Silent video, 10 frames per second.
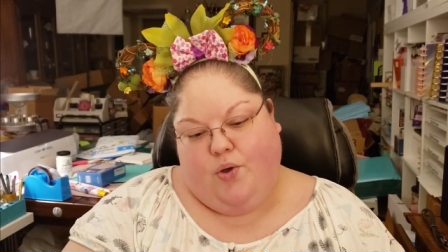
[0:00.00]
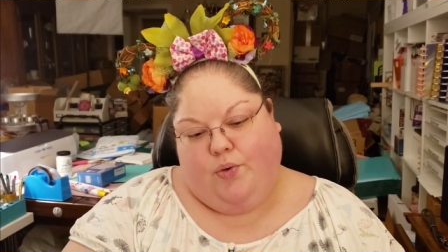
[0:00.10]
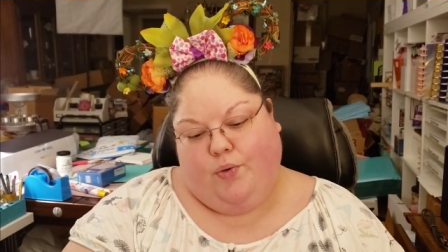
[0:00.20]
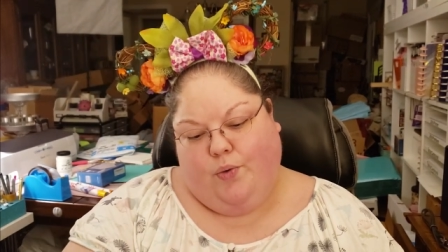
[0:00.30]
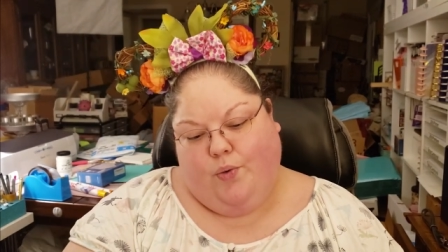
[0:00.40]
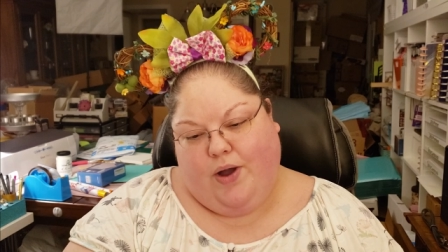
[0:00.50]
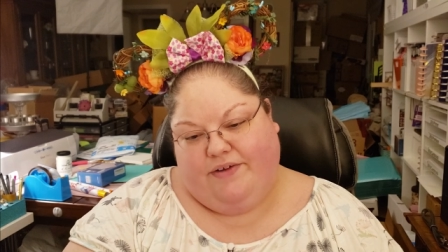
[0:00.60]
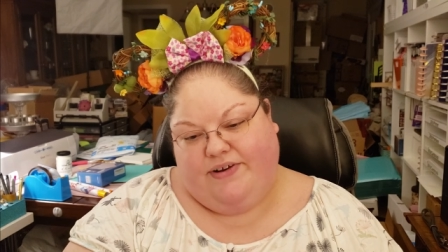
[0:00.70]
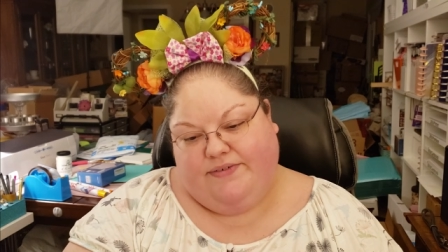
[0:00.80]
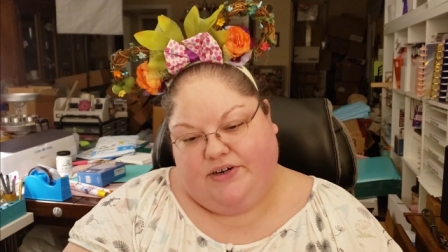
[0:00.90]
Ooh,
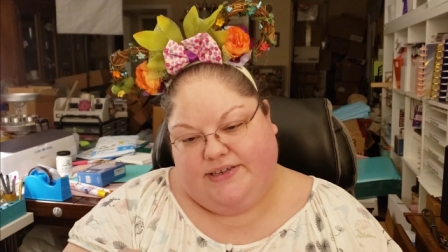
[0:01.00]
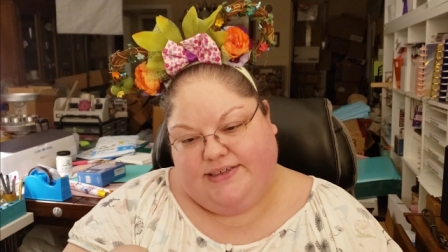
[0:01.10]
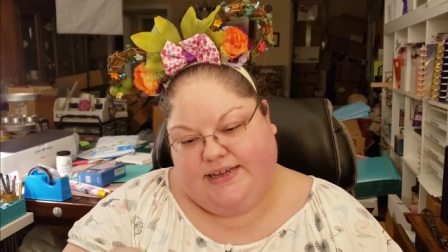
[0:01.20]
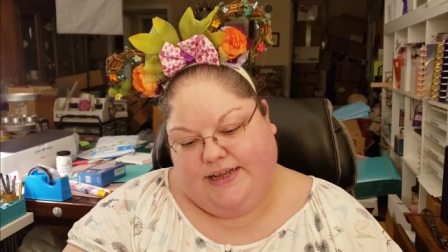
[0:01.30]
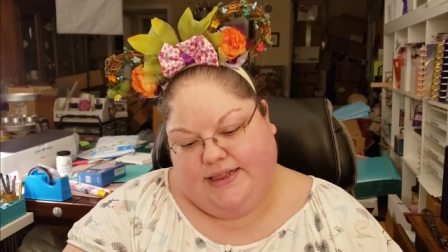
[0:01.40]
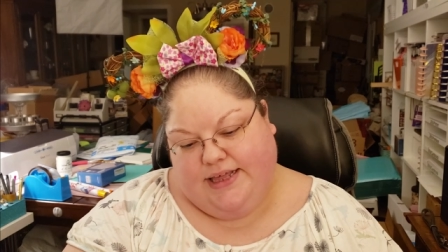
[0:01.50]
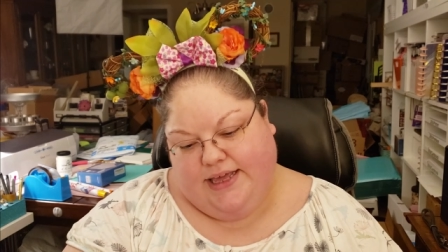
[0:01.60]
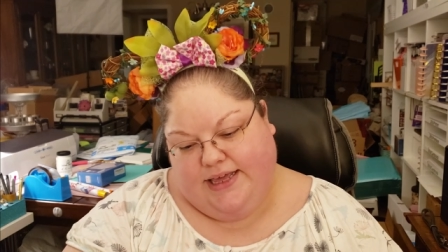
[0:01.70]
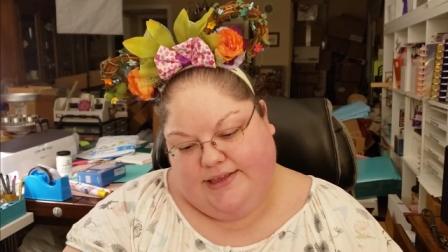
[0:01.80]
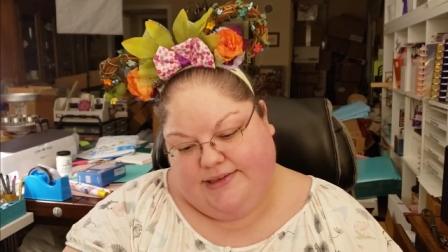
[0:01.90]
I've never seen
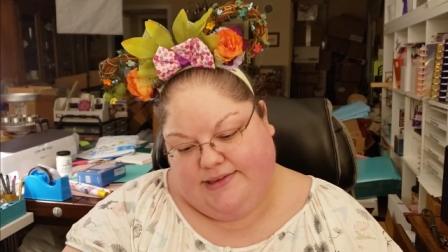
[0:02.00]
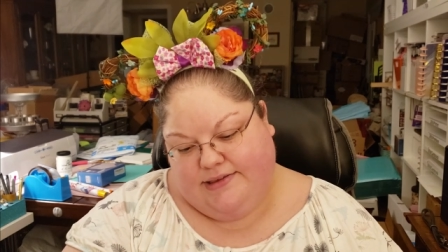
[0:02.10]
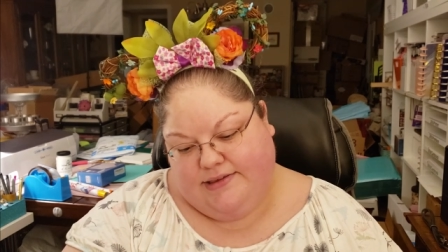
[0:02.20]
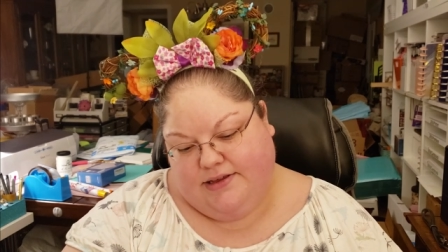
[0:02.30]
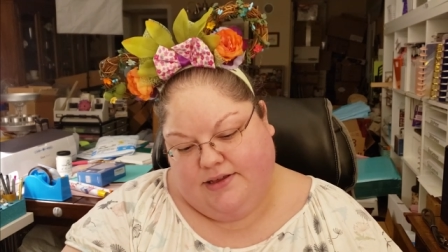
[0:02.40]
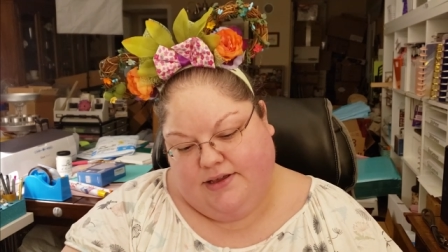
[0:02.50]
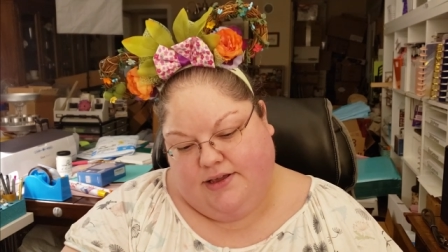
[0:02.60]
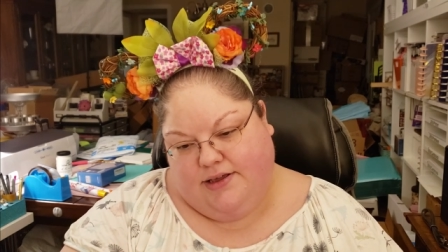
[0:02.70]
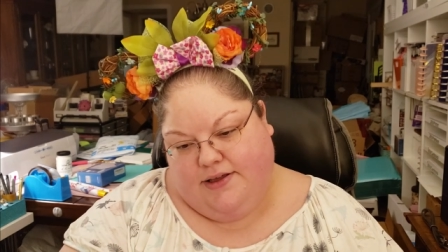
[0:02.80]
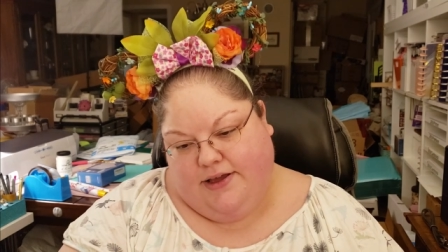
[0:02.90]
this.
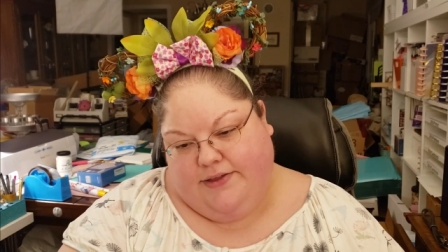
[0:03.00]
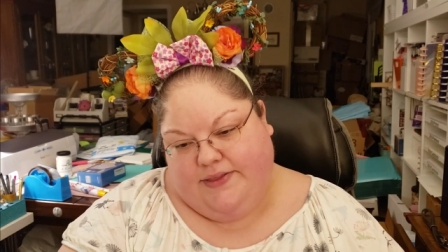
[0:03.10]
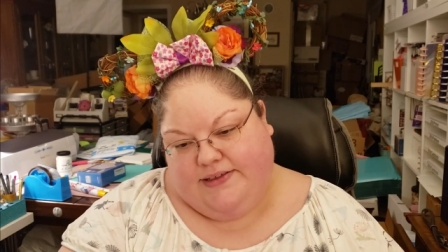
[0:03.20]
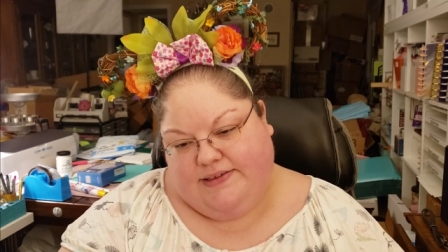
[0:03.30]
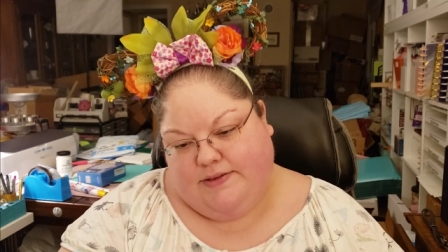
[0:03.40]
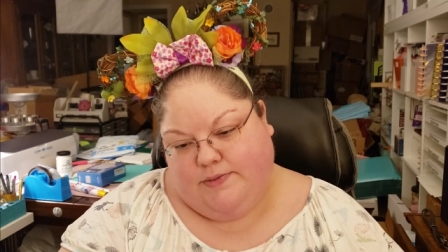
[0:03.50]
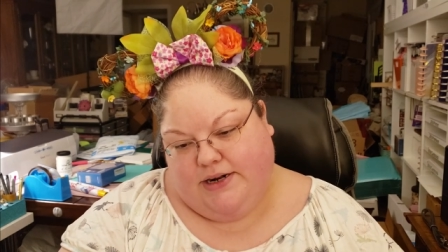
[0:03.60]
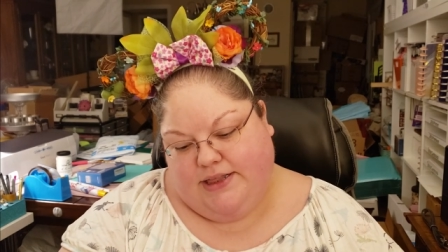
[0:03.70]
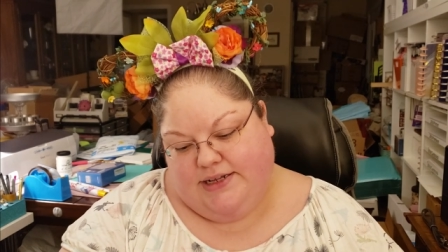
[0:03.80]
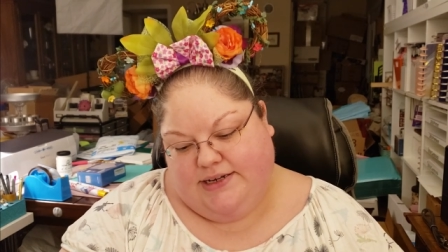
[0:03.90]
This is one
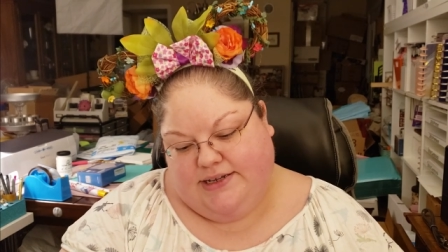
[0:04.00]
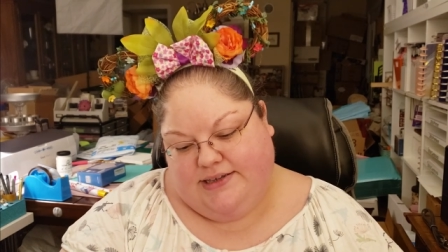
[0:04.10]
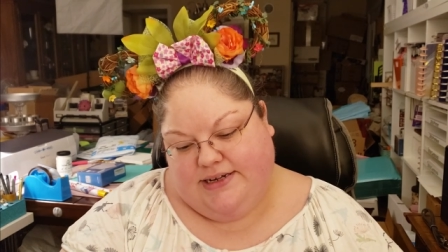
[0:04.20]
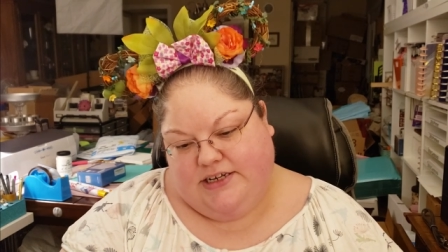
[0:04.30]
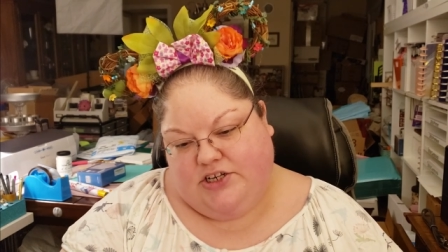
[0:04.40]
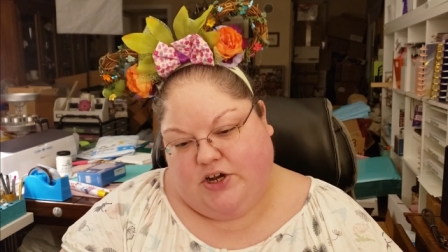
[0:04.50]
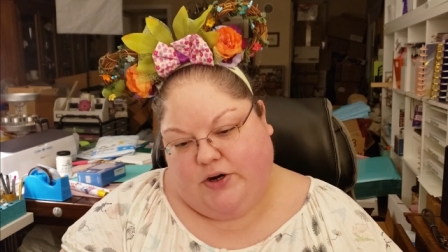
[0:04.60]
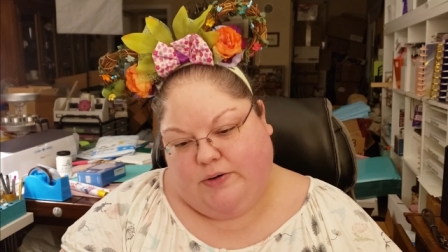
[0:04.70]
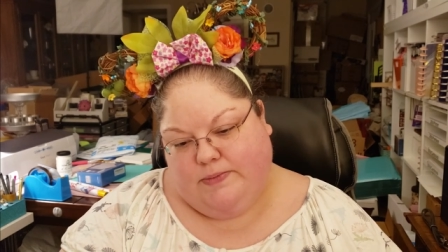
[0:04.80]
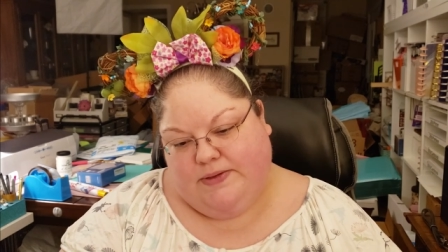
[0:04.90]
of the Disney
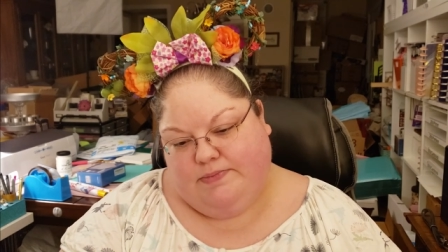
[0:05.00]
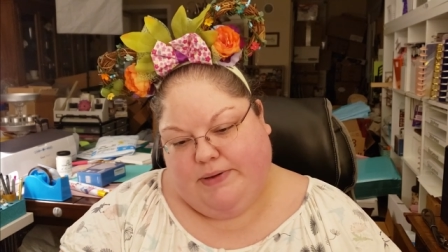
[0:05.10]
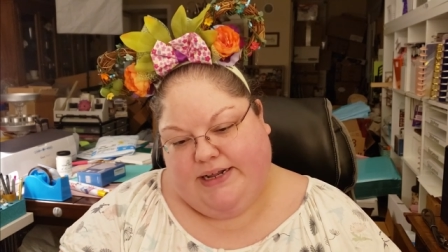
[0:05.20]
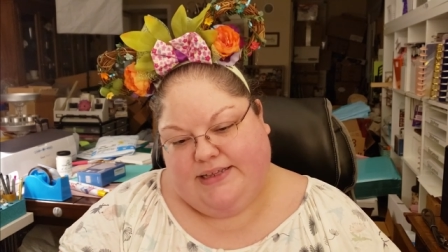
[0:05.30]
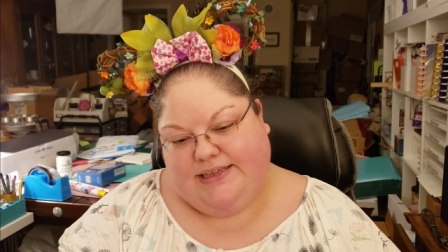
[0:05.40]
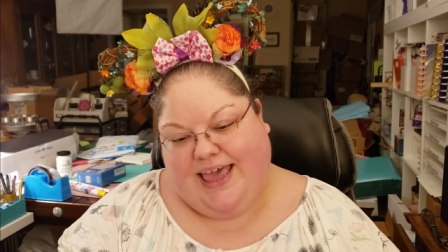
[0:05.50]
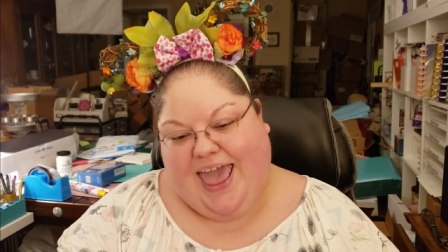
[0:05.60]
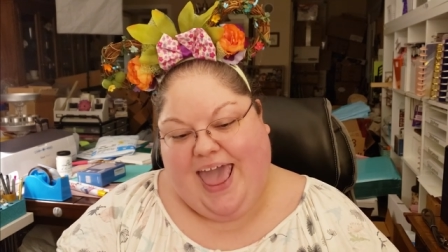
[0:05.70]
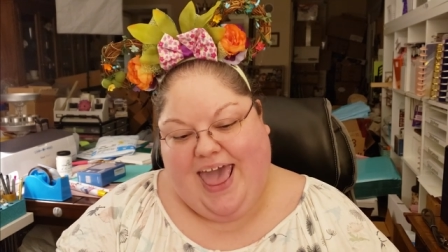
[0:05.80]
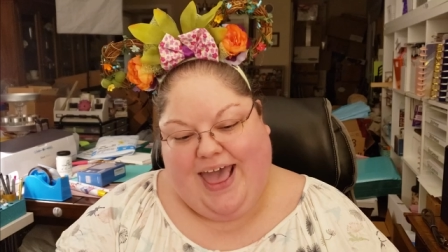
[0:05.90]
domes, but it's cats.